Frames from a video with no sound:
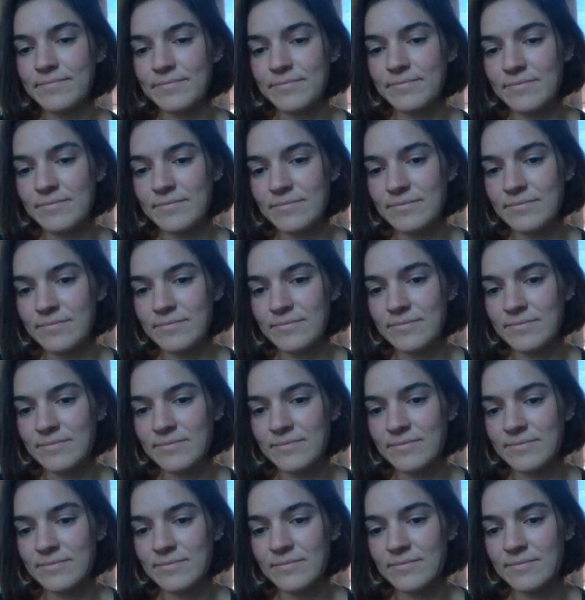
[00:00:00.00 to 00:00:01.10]

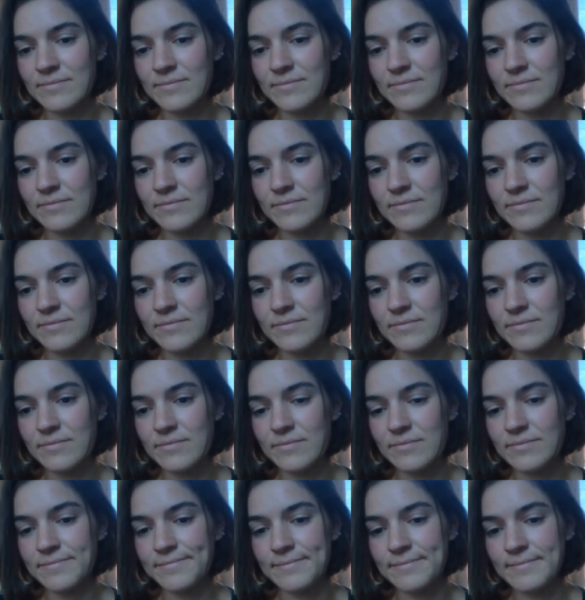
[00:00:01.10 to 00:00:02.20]

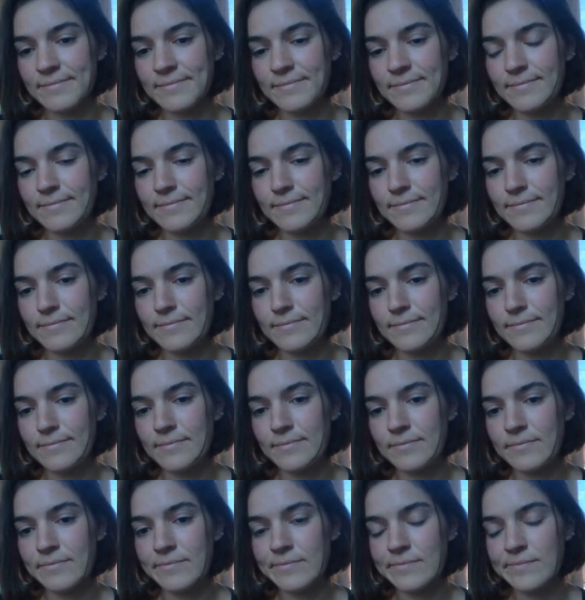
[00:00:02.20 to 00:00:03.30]

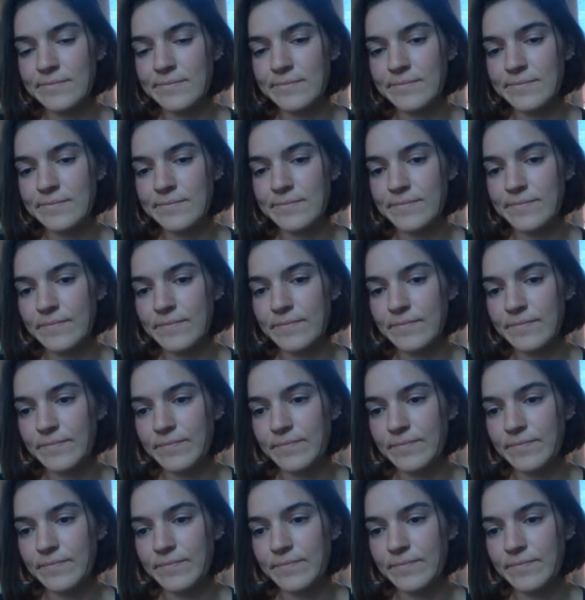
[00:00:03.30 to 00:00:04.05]
(silent)